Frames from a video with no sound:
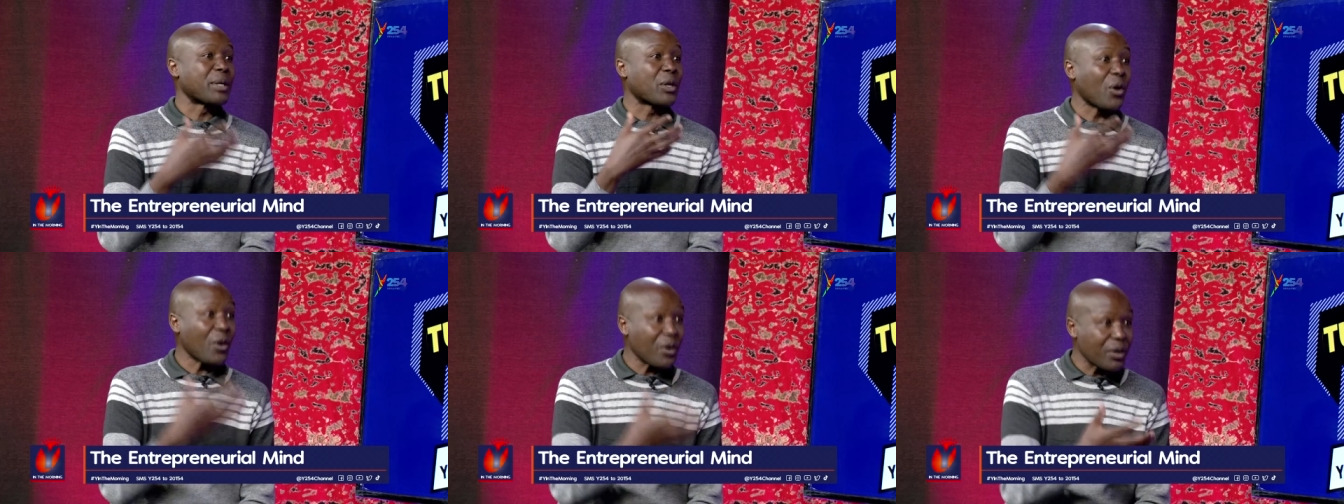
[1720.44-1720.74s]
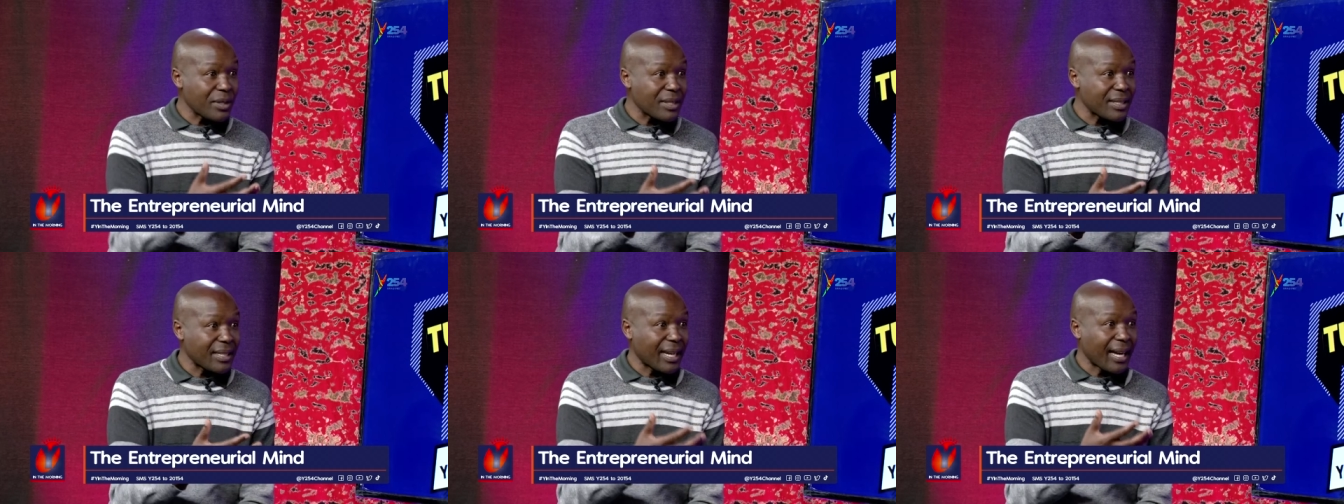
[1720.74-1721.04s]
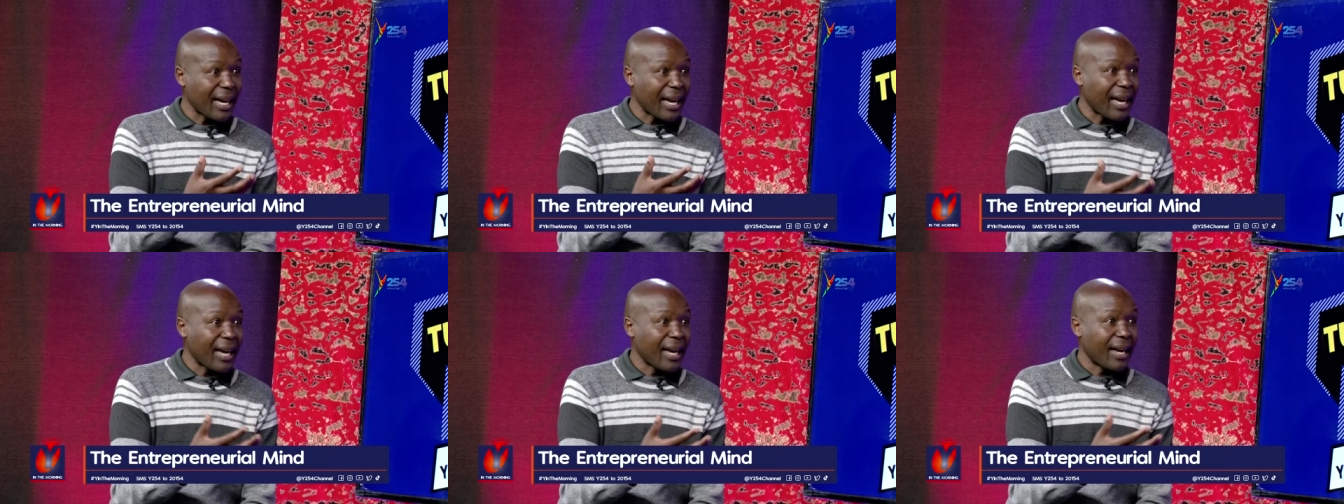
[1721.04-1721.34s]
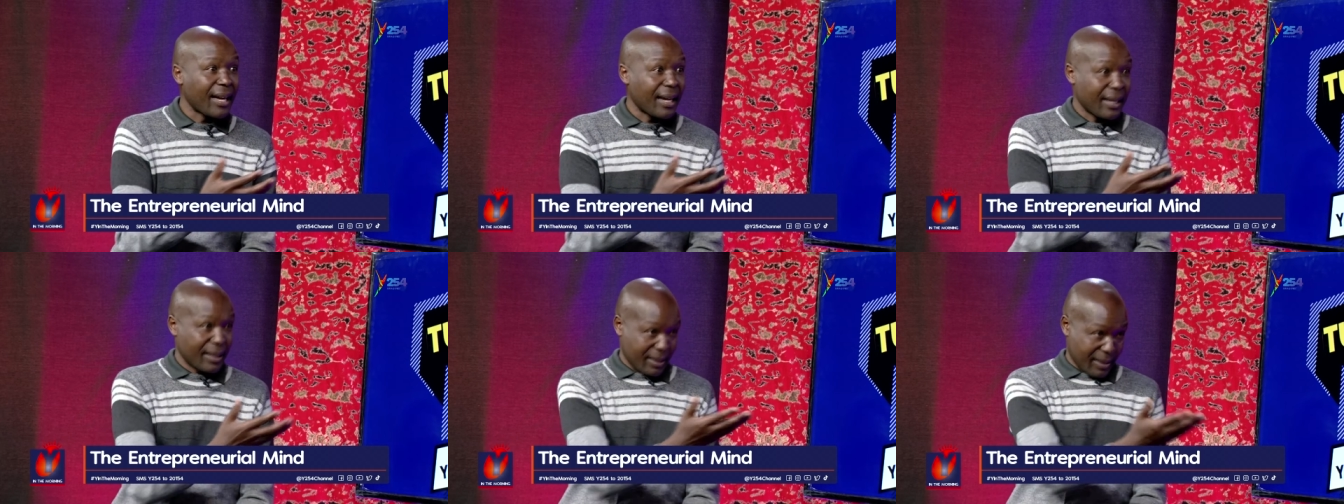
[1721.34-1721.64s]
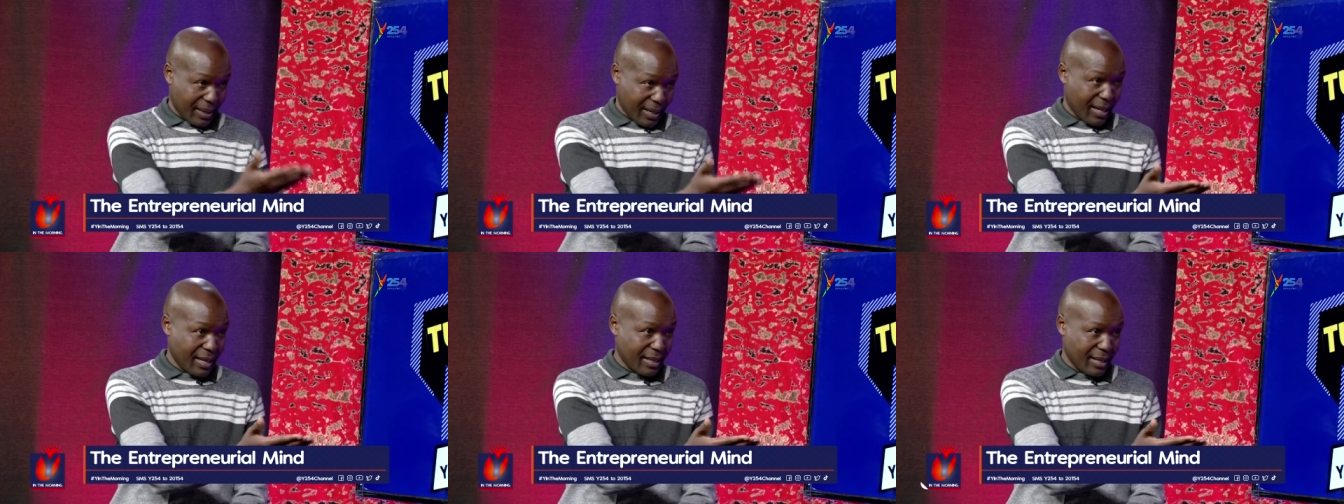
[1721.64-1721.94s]
because,
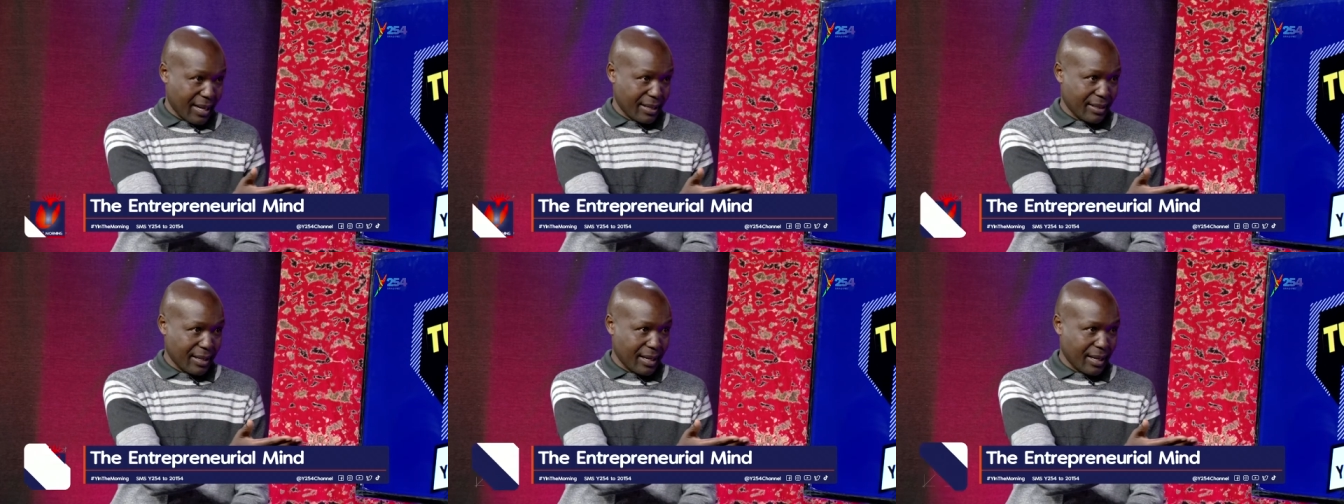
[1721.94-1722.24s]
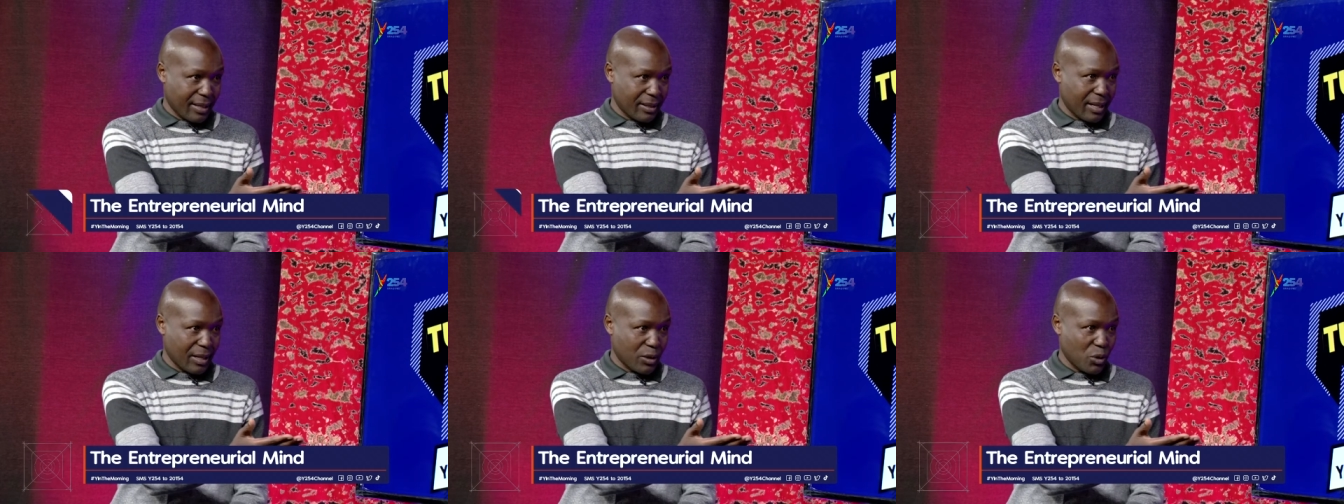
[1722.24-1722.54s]
as, as,